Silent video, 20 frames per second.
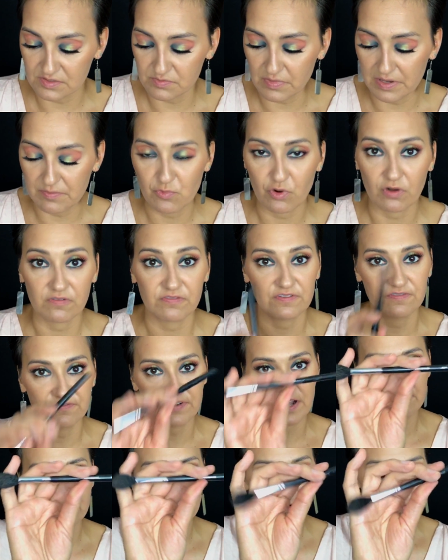This is my Morphe
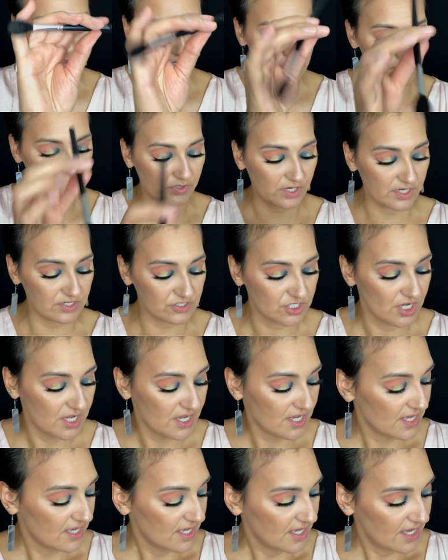501 brush,
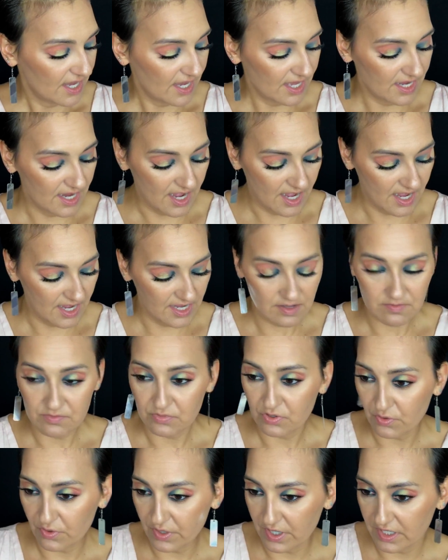and I
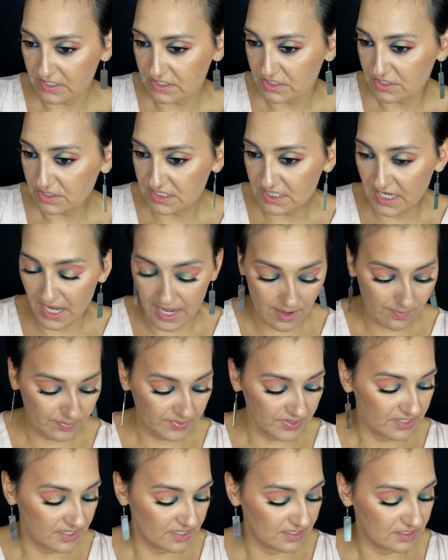am going to
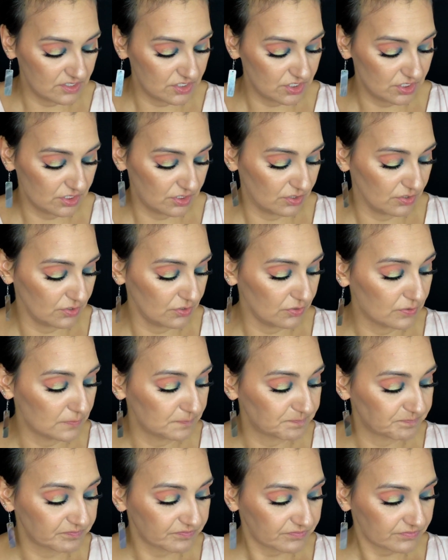tap into